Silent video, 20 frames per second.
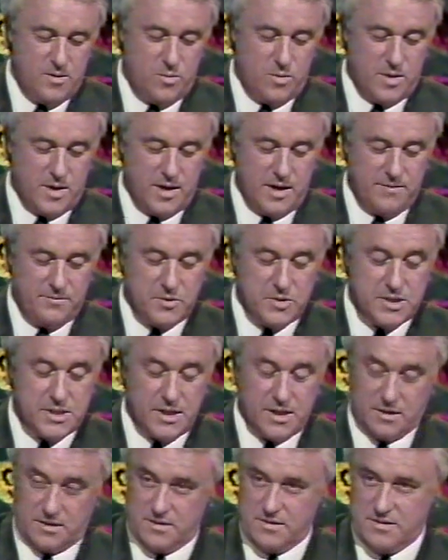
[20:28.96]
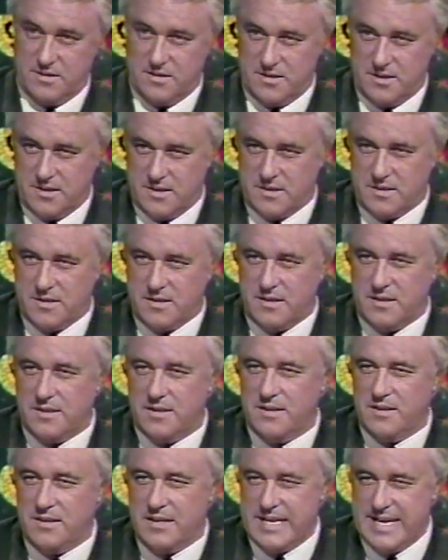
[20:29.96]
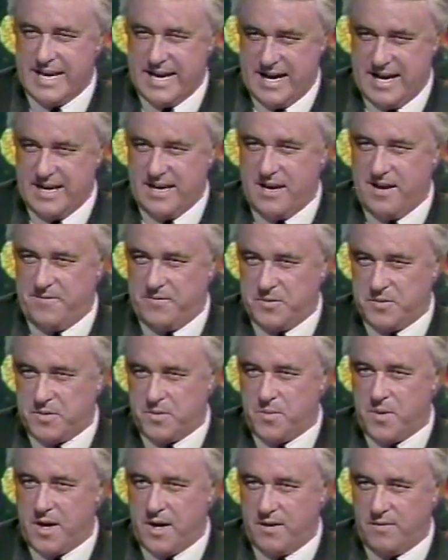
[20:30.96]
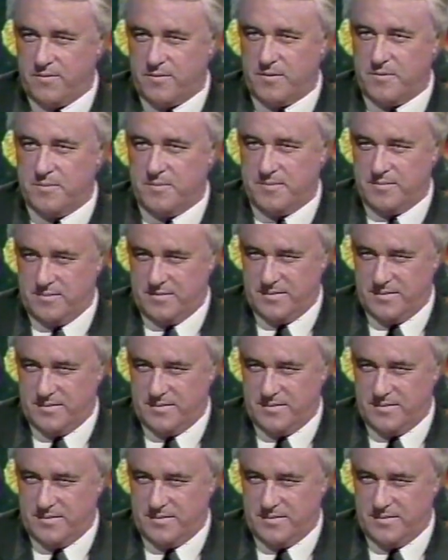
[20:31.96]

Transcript: We're at level six and just nine levels away from